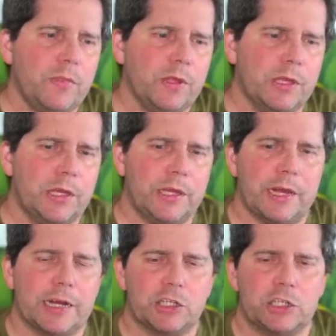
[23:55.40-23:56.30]
He
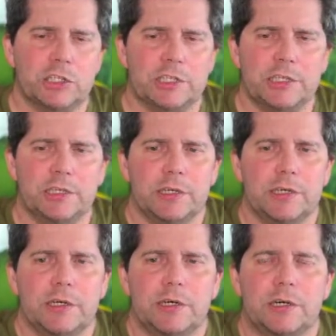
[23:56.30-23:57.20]
actually
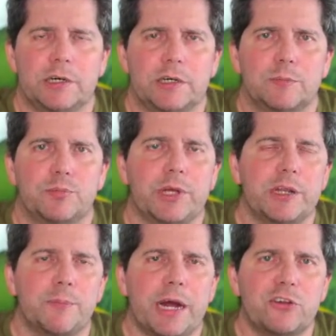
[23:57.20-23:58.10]
played
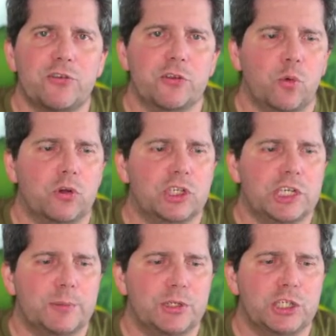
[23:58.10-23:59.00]
a match for the World
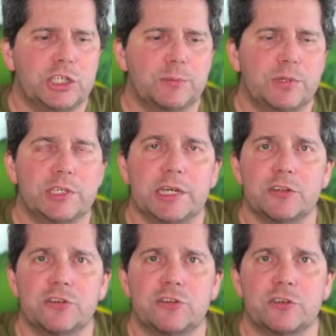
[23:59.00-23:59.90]
Championship
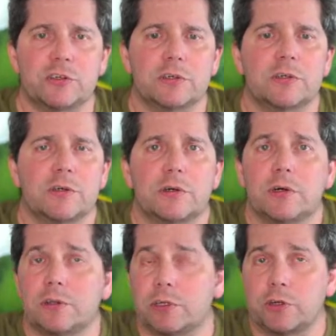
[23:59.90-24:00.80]
against the
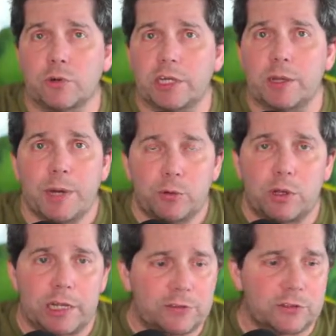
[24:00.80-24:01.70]
great
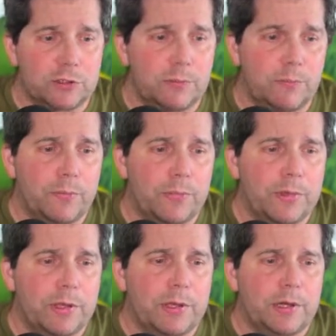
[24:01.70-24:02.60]
Emanuel Lasker.
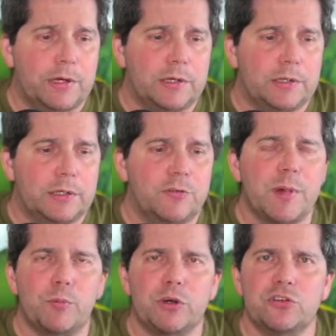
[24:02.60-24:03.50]
If
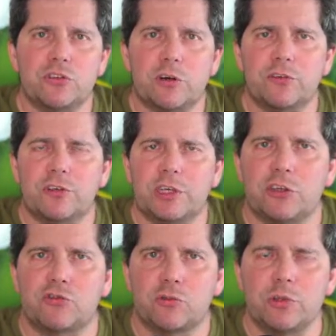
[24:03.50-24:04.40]
memory serves,
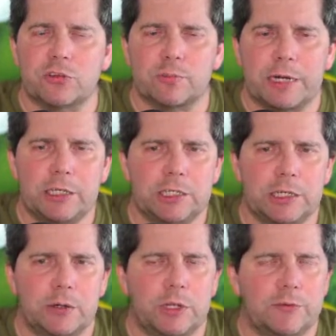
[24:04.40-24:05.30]
drew this match.
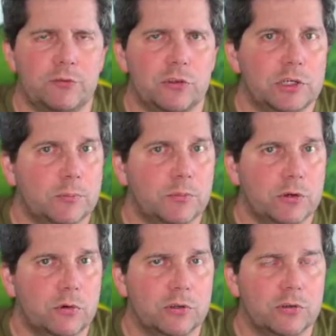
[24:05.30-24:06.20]
I will have to look up that
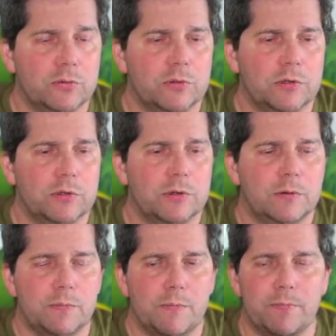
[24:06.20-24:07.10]

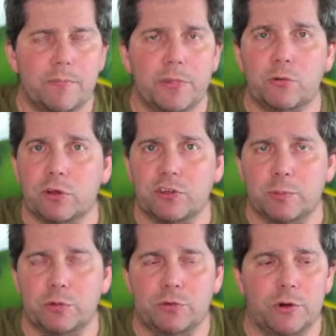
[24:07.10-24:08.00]
the cross
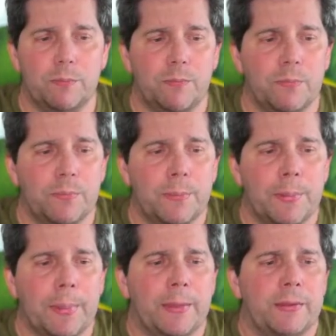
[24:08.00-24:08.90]
table for it.
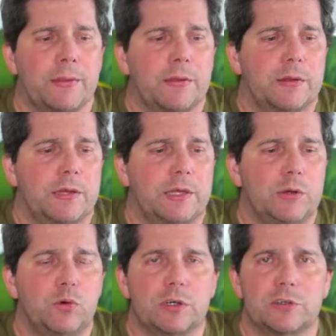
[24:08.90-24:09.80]
He
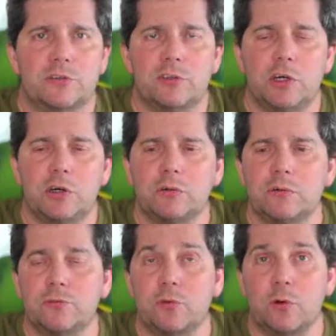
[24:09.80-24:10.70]
was
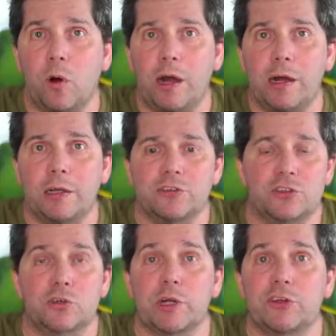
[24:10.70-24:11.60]
known for a while as
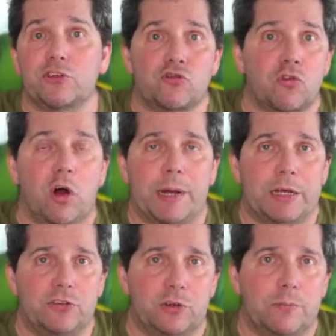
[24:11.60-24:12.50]
the Great Draw
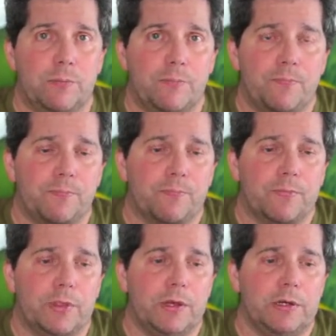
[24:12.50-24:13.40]
Master,
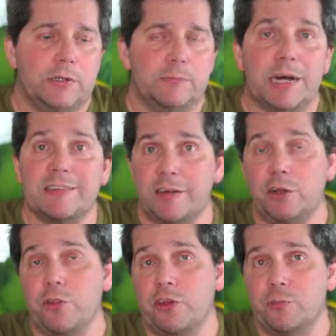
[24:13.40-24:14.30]
a
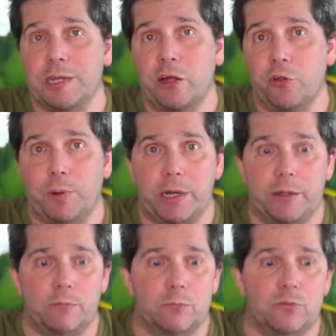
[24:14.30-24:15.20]
title that's been held by
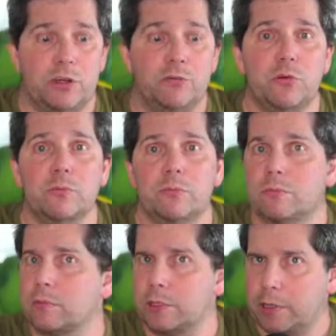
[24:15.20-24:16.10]
several
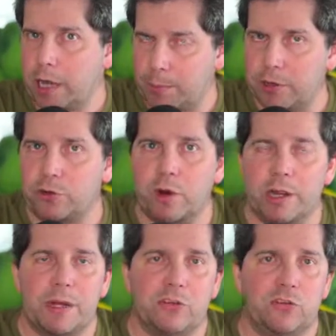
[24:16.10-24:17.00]
eminent
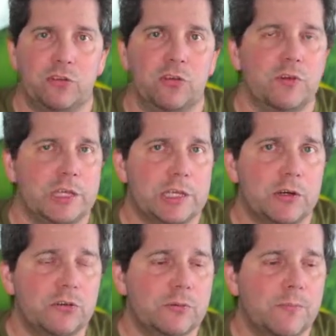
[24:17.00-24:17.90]
grandmasters over the
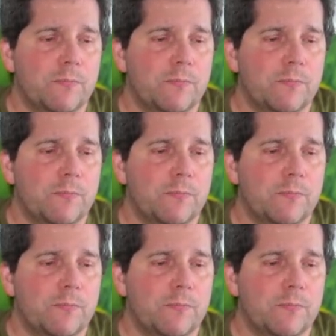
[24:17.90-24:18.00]
years.